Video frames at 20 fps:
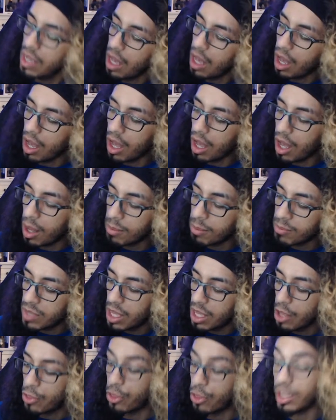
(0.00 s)
Um,
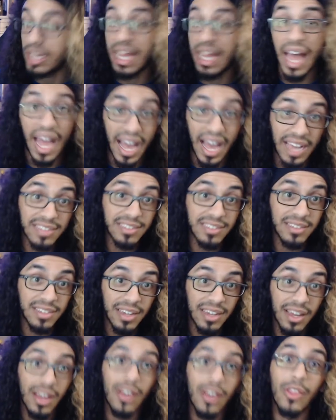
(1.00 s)
The Last.
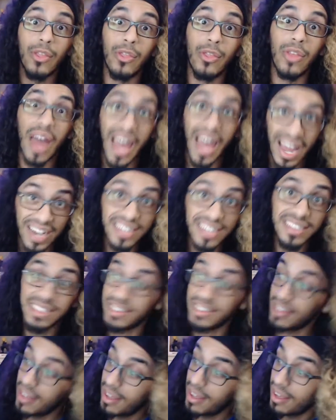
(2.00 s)
That
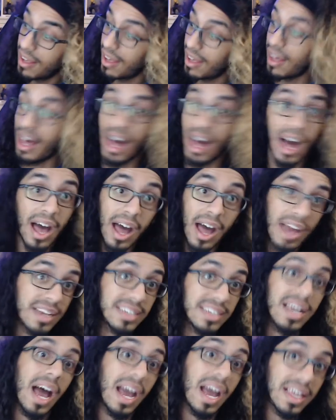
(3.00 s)
is, I
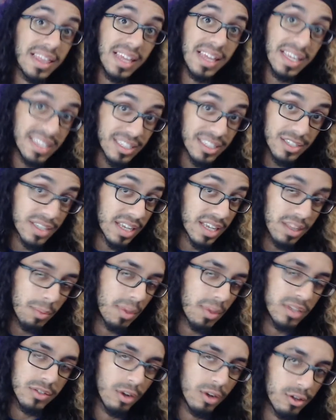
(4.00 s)
I think this is like the
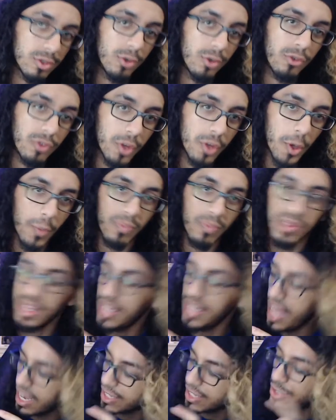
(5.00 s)
best Naruto film
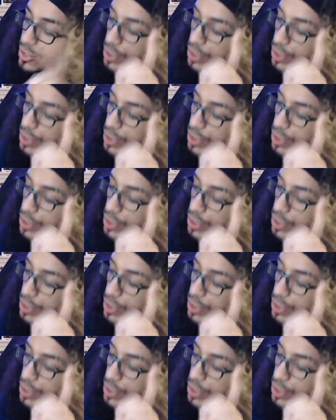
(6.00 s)
next